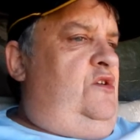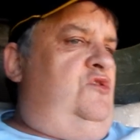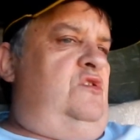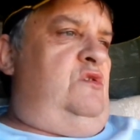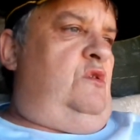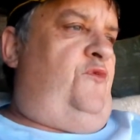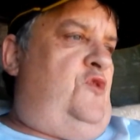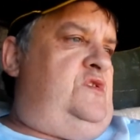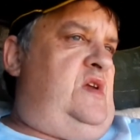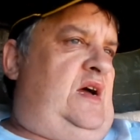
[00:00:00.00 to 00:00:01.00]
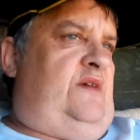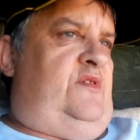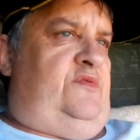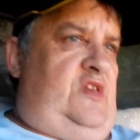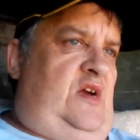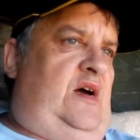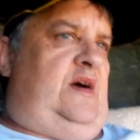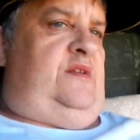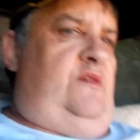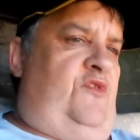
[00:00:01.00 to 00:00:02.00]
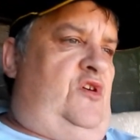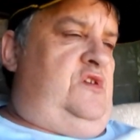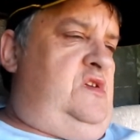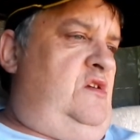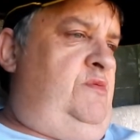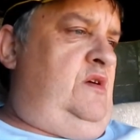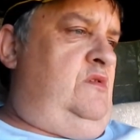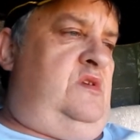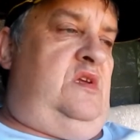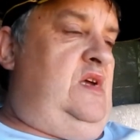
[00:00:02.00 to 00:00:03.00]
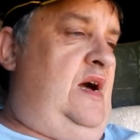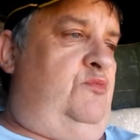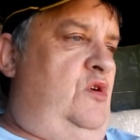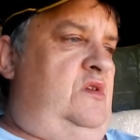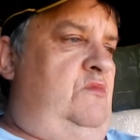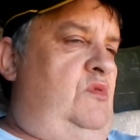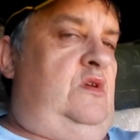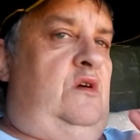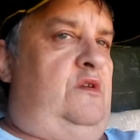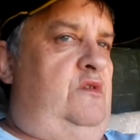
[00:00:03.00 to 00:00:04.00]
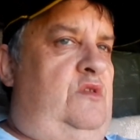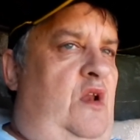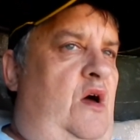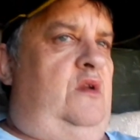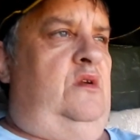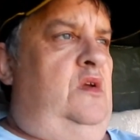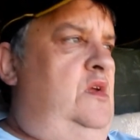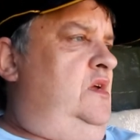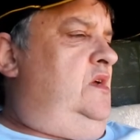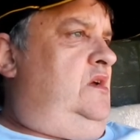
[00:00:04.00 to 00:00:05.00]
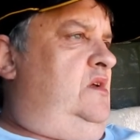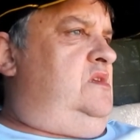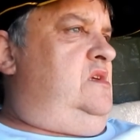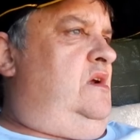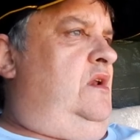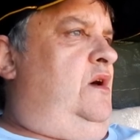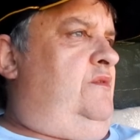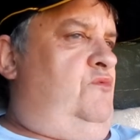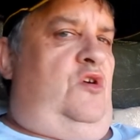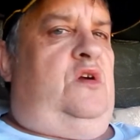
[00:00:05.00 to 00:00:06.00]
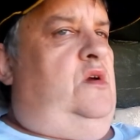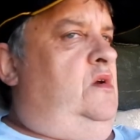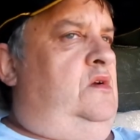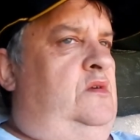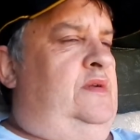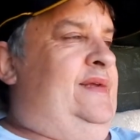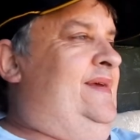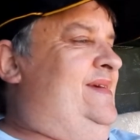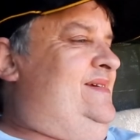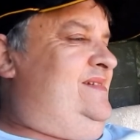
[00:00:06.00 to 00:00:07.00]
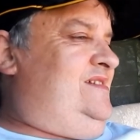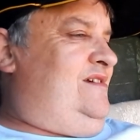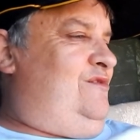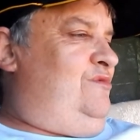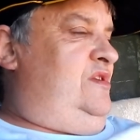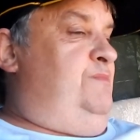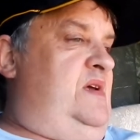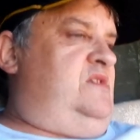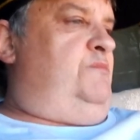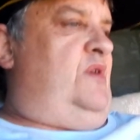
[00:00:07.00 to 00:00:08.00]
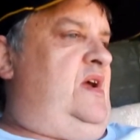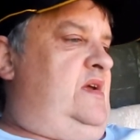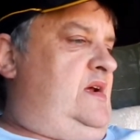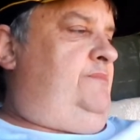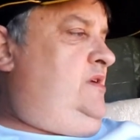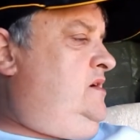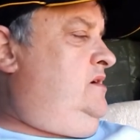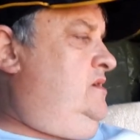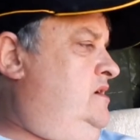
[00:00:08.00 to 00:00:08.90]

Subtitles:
I usually do the first half of the yard first, because it's hard work when you've got to do the lot. It's a lot of work, so it's best to break it up.